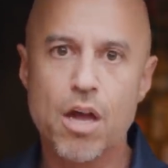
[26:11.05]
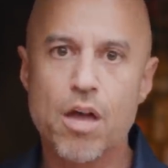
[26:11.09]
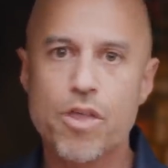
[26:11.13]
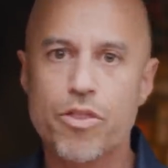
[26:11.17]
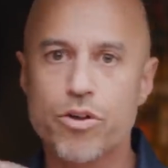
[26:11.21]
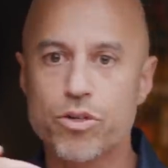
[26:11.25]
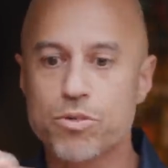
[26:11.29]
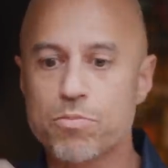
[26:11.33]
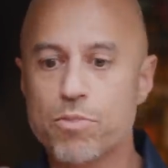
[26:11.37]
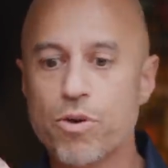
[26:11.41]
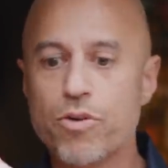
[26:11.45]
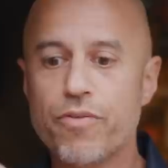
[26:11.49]

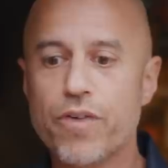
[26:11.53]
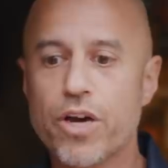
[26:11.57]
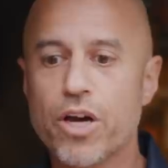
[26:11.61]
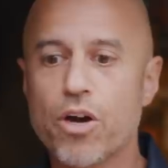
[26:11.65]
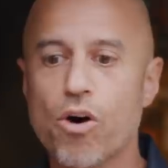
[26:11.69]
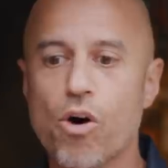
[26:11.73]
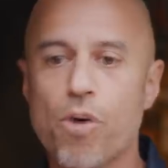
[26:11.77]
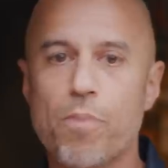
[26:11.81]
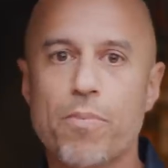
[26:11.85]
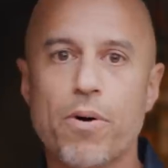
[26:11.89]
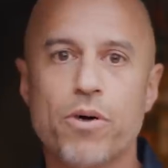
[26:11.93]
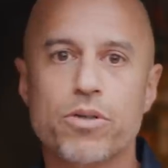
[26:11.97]
There's moving
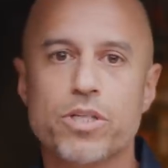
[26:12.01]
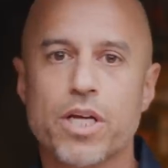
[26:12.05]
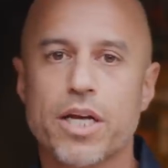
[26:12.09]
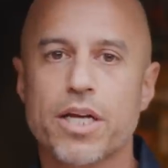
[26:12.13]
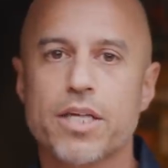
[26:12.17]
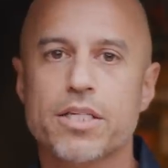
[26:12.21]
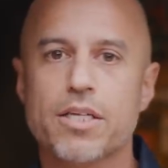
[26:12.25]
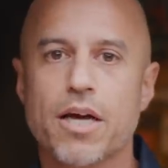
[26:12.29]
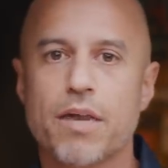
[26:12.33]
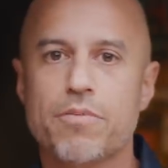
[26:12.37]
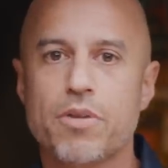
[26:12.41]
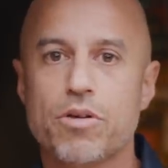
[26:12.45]
goalposts.
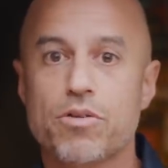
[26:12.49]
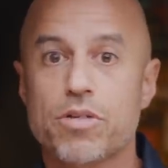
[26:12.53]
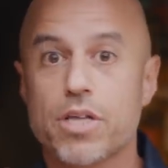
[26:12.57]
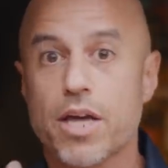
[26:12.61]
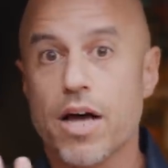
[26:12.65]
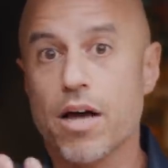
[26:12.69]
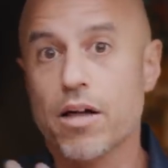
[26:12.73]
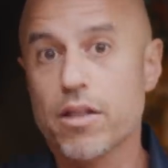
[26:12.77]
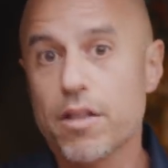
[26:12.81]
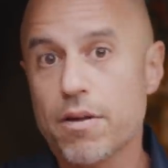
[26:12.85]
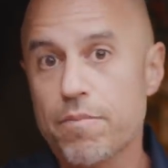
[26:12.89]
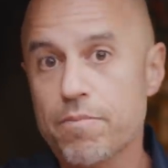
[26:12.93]
Anytime you
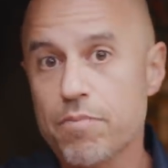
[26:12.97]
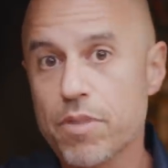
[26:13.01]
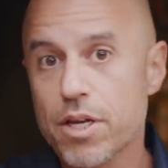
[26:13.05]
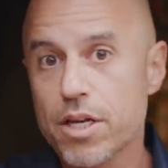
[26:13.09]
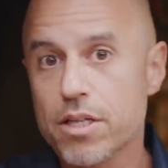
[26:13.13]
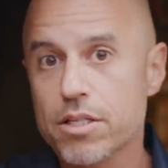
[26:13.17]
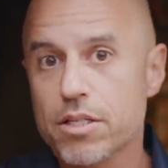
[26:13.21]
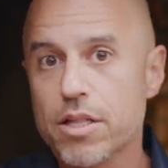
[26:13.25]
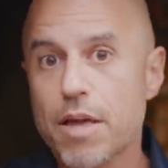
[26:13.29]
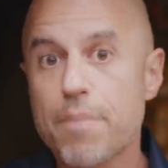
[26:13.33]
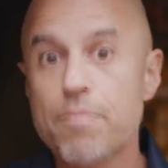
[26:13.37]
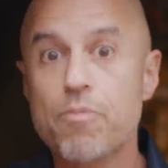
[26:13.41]
tell them
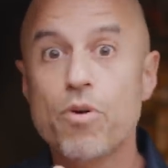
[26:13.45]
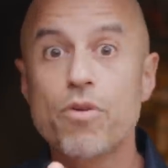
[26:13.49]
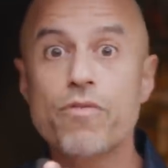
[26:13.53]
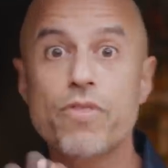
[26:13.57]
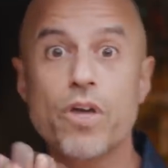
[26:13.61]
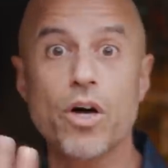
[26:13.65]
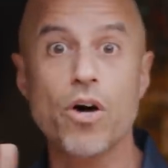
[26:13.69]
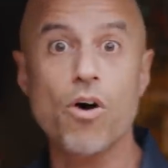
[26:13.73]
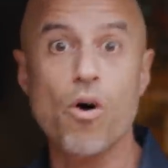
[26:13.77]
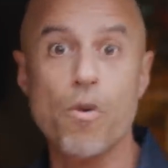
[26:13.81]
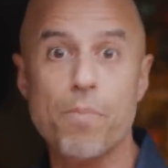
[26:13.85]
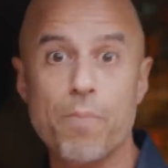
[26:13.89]
this, they move
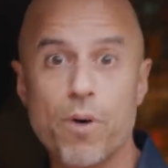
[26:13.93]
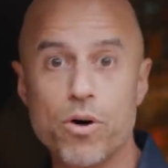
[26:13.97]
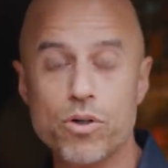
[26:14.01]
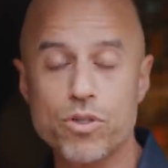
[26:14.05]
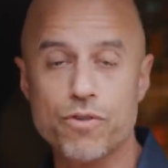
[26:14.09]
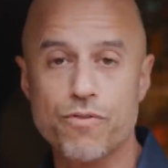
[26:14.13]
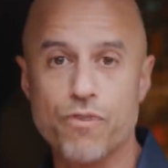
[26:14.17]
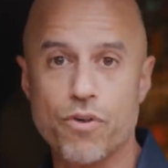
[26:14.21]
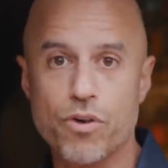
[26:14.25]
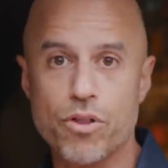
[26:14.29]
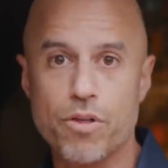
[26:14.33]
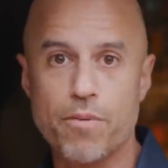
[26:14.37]
the goalpost
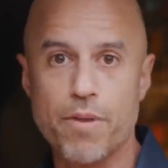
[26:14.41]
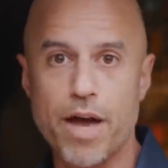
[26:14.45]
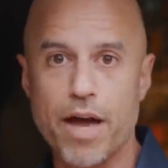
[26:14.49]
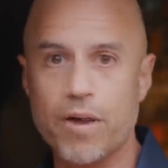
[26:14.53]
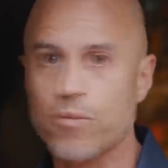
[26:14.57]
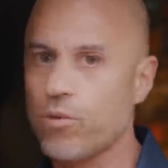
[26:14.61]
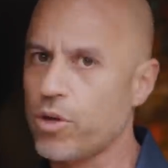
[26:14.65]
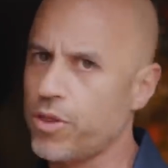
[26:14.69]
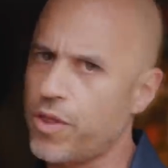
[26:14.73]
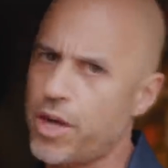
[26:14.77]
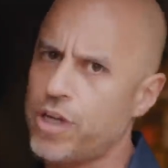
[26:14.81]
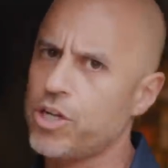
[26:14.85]
further back.
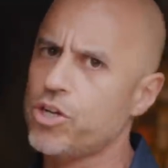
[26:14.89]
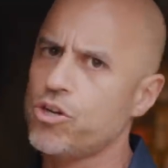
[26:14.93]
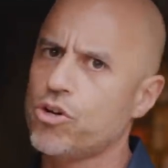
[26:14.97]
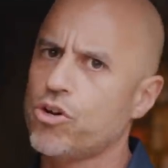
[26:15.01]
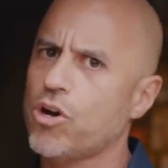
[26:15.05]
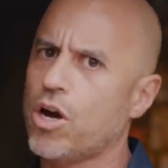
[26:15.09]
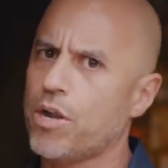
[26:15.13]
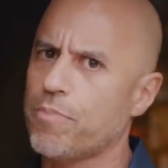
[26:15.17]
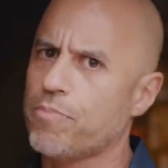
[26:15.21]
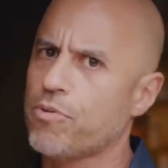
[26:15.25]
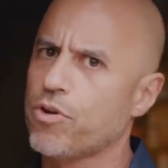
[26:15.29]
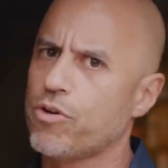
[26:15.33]
Well, then you
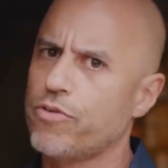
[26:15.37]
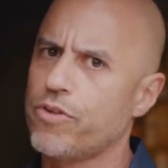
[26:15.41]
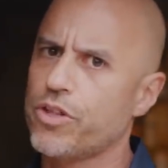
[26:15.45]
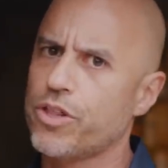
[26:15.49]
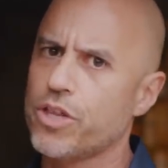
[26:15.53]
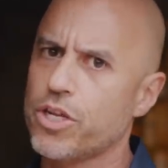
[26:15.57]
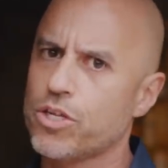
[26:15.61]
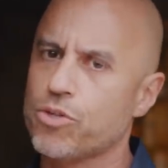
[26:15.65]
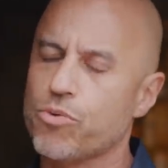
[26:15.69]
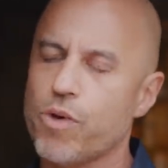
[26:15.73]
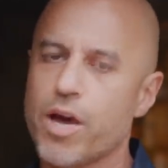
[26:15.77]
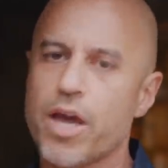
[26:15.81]
got to prove it
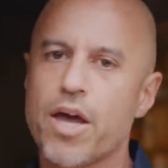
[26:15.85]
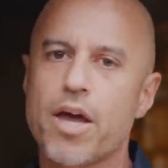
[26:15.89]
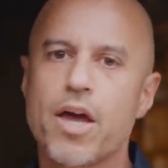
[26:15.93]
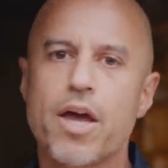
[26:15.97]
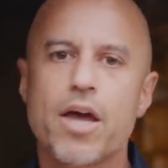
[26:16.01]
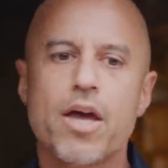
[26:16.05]
this way.